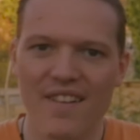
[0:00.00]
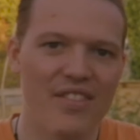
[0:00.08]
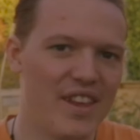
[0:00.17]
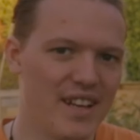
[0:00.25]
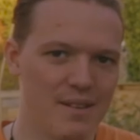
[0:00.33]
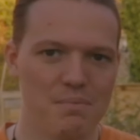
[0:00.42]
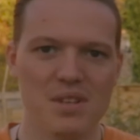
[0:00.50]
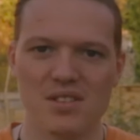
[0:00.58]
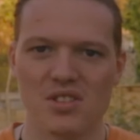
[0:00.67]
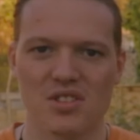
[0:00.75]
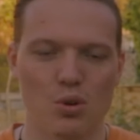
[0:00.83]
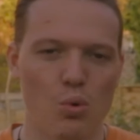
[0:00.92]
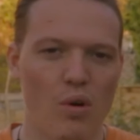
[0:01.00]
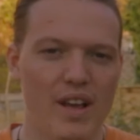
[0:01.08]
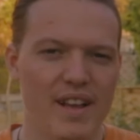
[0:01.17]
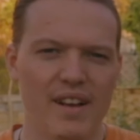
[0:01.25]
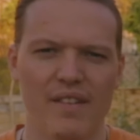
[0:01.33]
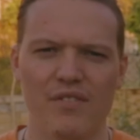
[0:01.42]
There can be just
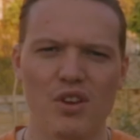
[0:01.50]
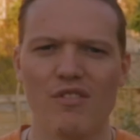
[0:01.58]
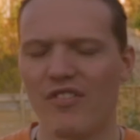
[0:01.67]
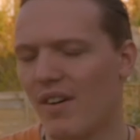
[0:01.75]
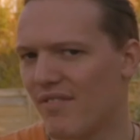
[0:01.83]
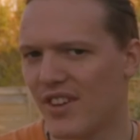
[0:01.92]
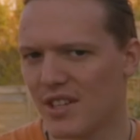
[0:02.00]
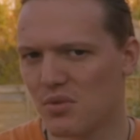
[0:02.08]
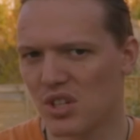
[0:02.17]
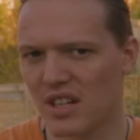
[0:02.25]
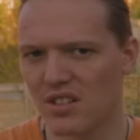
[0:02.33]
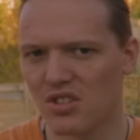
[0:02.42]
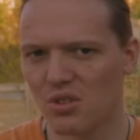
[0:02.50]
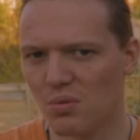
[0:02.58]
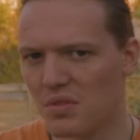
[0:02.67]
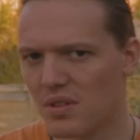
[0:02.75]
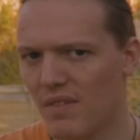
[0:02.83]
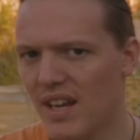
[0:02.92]
quite a few fun things which I can do
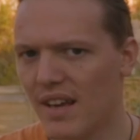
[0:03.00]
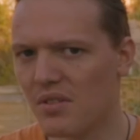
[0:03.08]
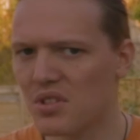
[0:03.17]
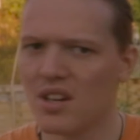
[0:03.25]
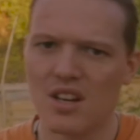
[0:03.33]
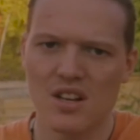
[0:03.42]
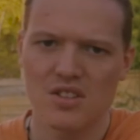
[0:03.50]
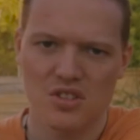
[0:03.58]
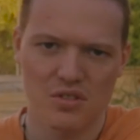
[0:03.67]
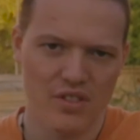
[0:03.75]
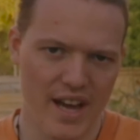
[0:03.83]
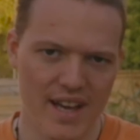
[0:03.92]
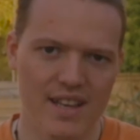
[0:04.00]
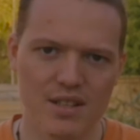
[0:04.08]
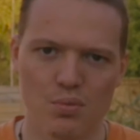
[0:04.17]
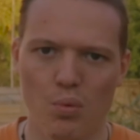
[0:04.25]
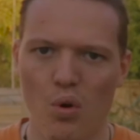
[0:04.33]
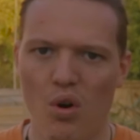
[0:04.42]
with some videos. So that
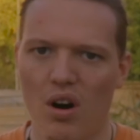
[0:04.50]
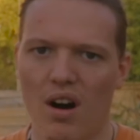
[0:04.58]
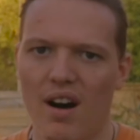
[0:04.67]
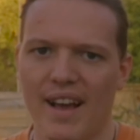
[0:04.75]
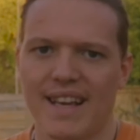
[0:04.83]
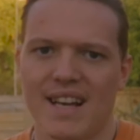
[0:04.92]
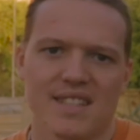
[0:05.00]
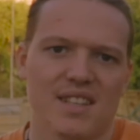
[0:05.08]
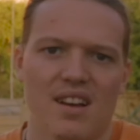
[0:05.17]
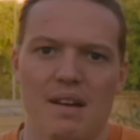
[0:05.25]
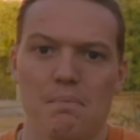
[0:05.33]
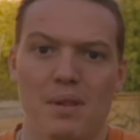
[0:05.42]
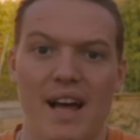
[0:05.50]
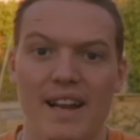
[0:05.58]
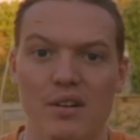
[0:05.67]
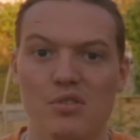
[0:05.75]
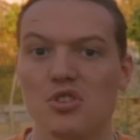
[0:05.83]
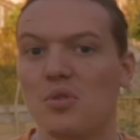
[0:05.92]
is what I guess I'm
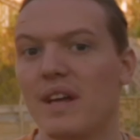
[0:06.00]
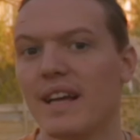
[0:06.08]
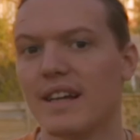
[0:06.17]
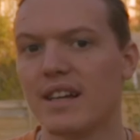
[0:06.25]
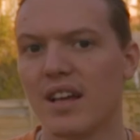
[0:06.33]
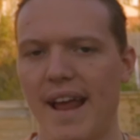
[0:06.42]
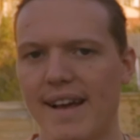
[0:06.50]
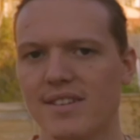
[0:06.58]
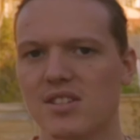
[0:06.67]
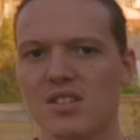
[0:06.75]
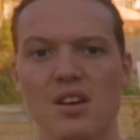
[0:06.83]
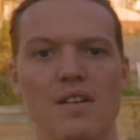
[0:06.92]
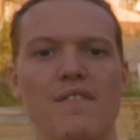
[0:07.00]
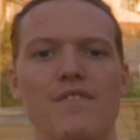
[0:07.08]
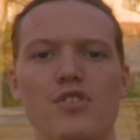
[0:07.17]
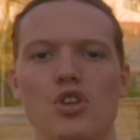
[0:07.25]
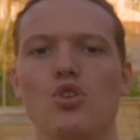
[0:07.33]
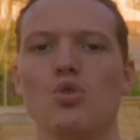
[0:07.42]
planning on doing next
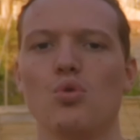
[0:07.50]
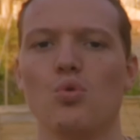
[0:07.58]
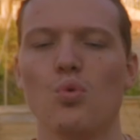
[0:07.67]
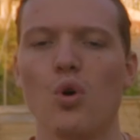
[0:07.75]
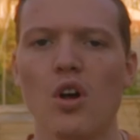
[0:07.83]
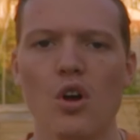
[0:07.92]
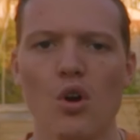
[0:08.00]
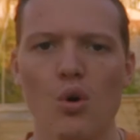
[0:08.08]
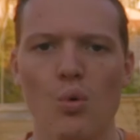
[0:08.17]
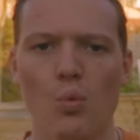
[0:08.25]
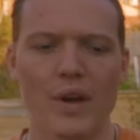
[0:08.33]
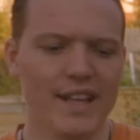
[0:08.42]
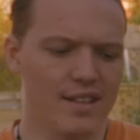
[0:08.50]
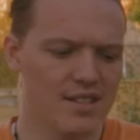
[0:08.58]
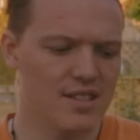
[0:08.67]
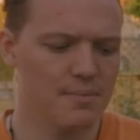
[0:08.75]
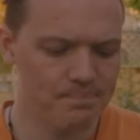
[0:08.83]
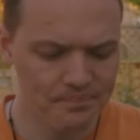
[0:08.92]
few weeks.